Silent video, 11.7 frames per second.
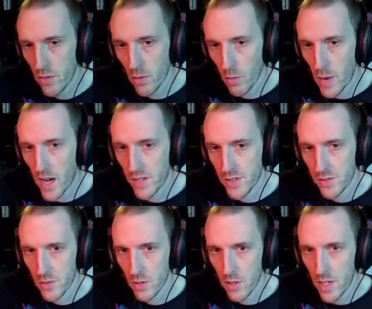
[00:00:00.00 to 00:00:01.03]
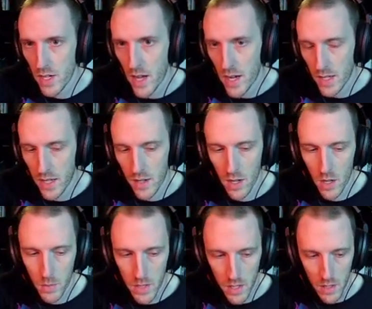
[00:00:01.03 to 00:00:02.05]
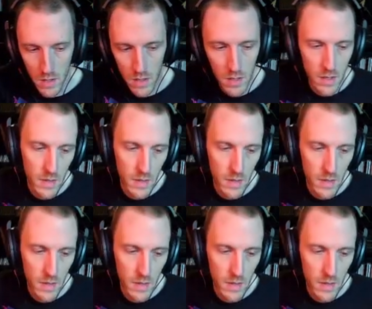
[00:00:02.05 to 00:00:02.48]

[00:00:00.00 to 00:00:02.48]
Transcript: the repository on GitHub here.